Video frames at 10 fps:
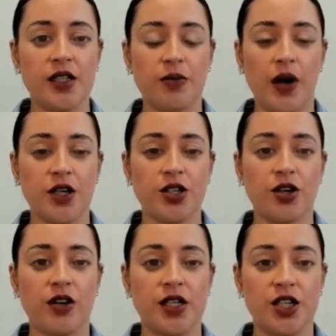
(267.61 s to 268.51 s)
depression,
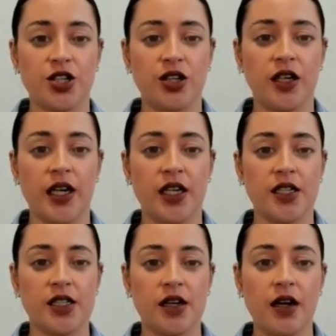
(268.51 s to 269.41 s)
or additional
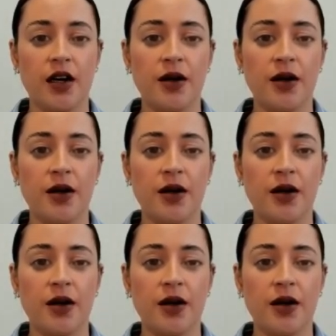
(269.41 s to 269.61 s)
needs.